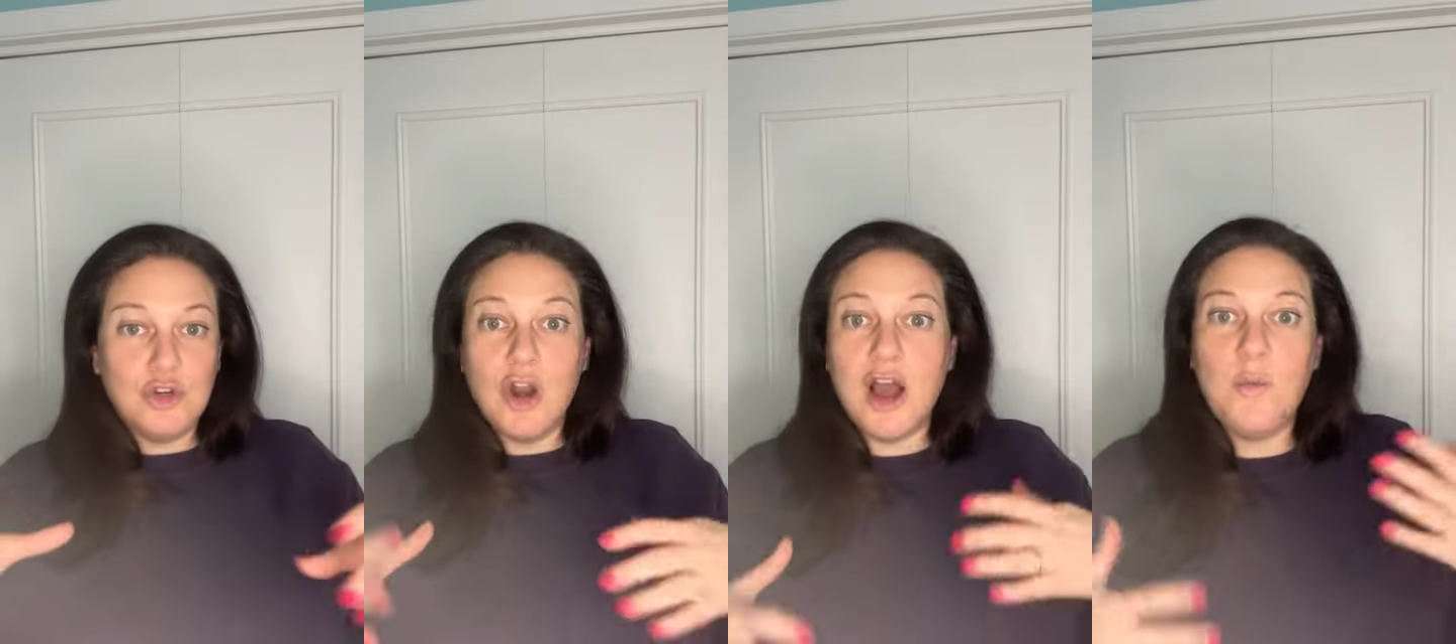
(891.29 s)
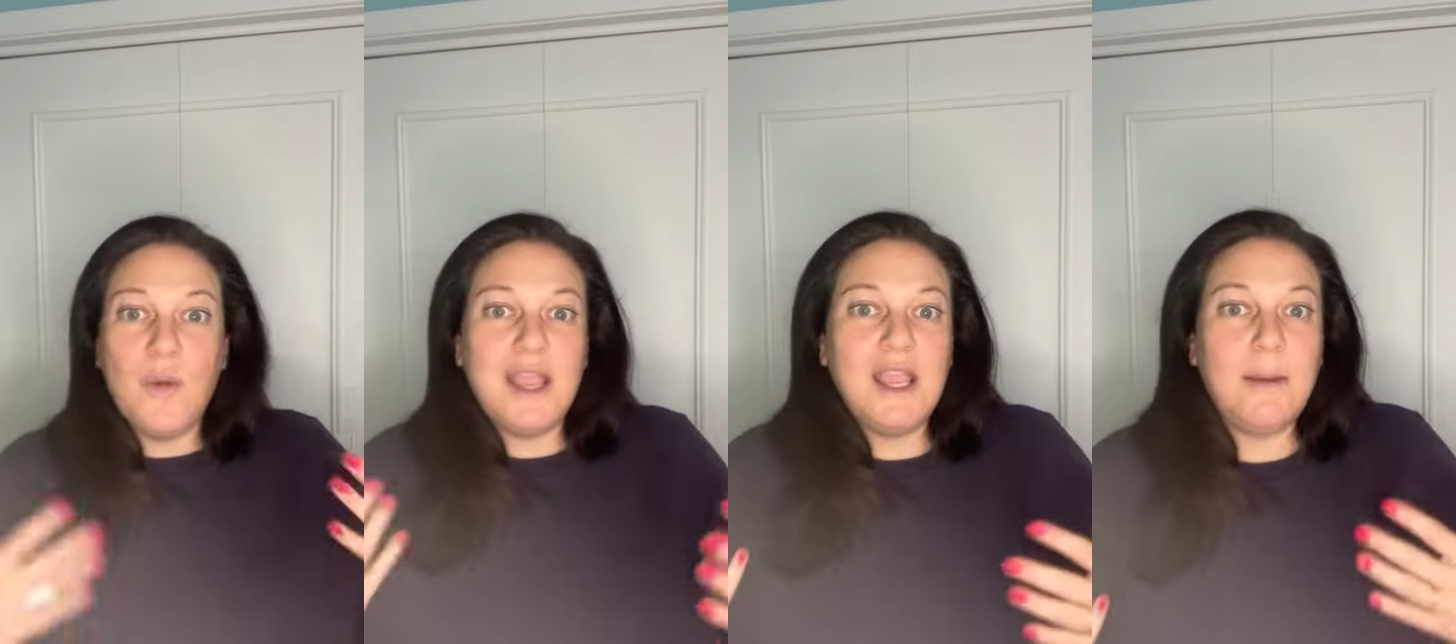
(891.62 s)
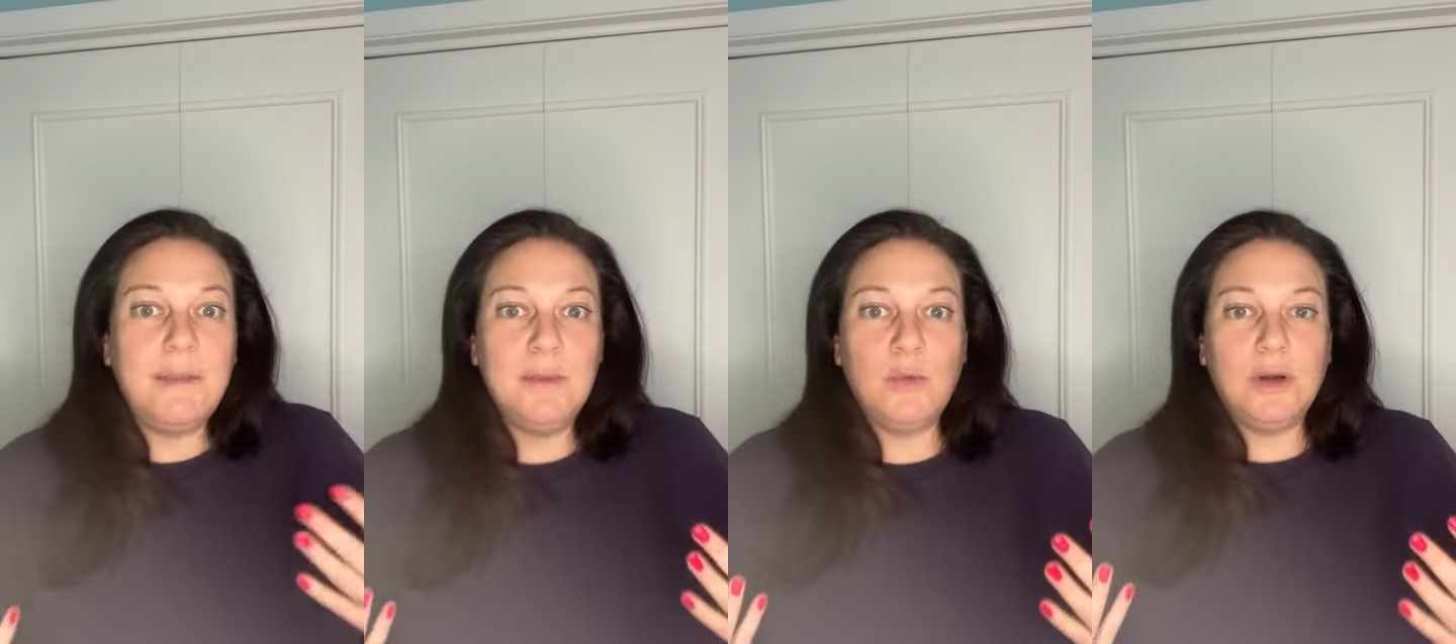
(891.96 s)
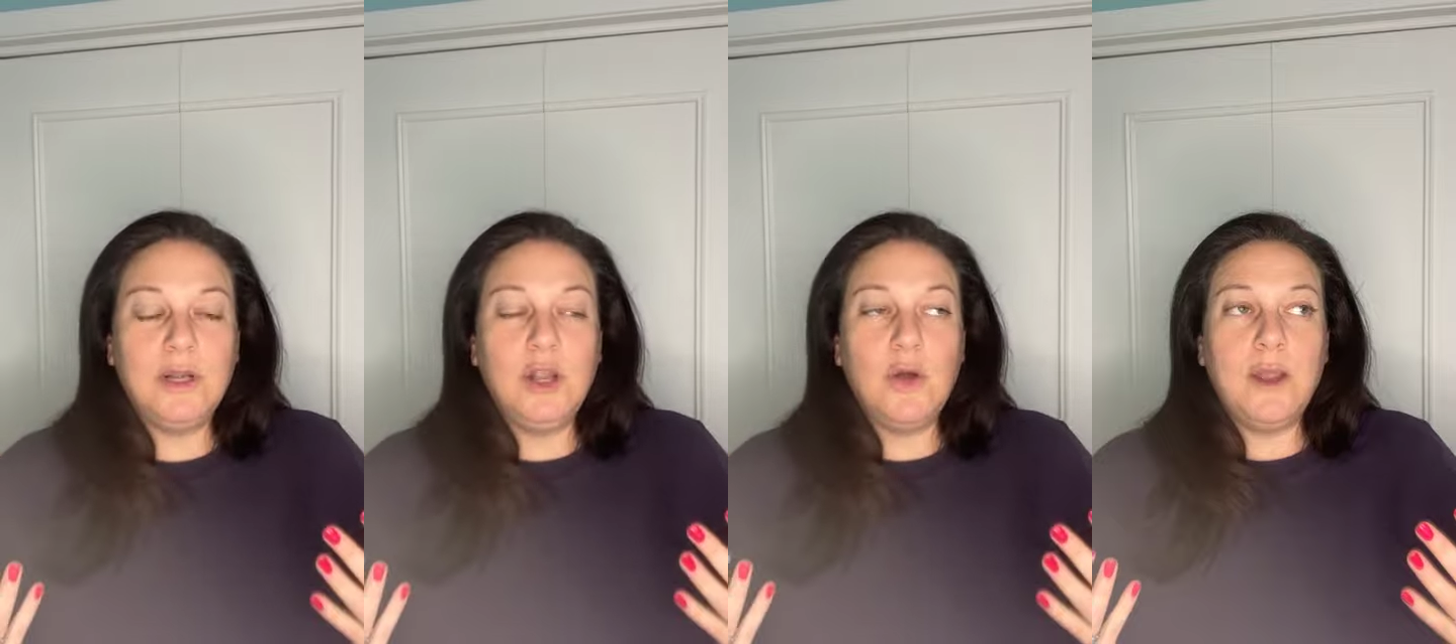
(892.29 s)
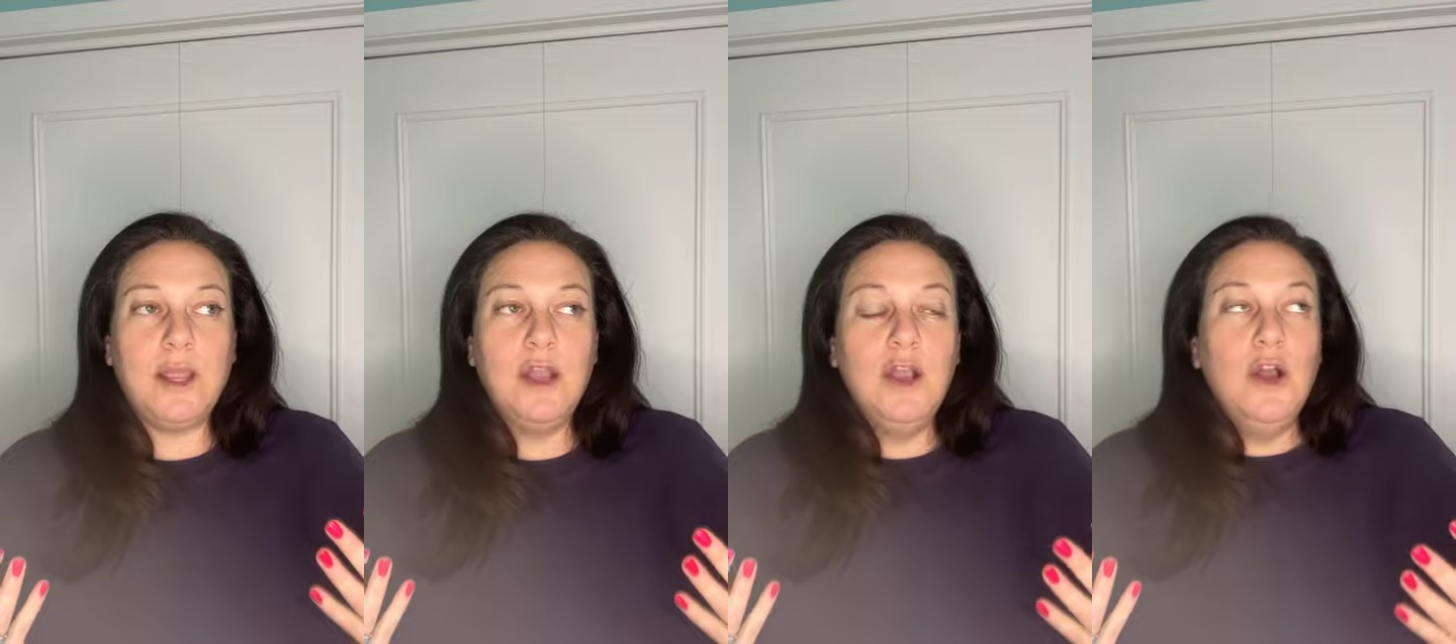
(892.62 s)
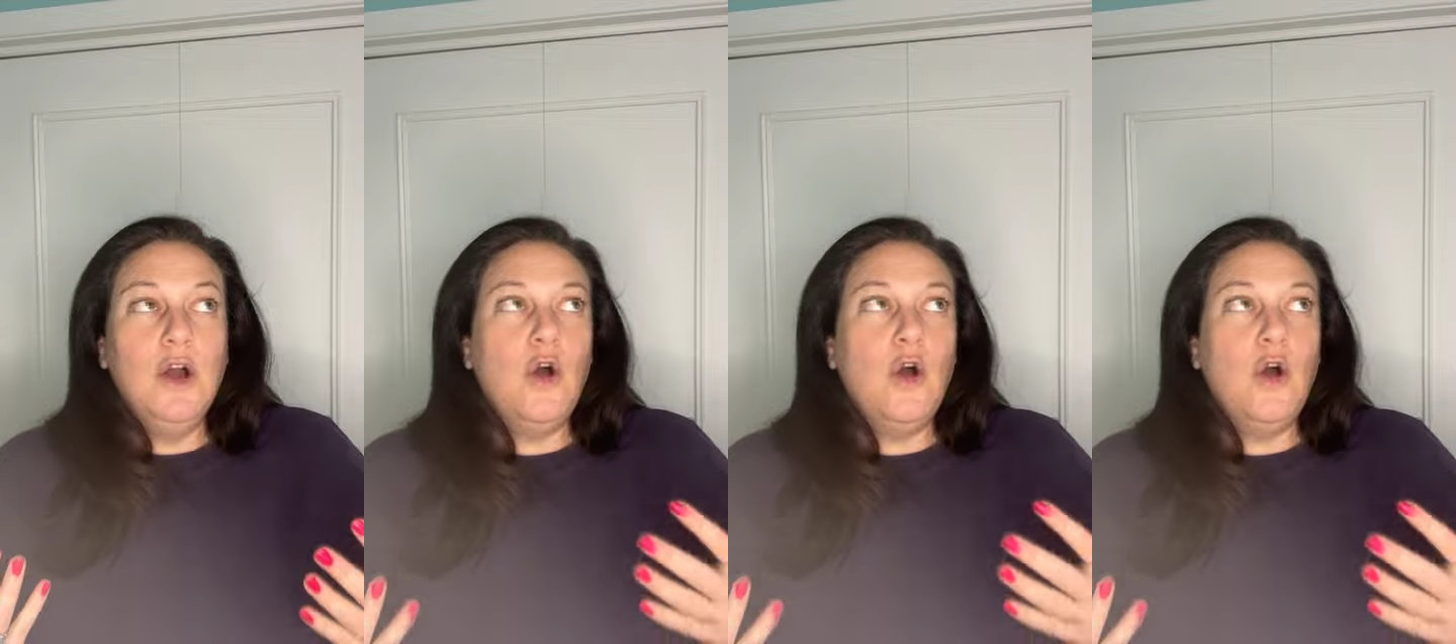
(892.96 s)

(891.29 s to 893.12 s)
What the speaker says: You're not waking up in the morning going,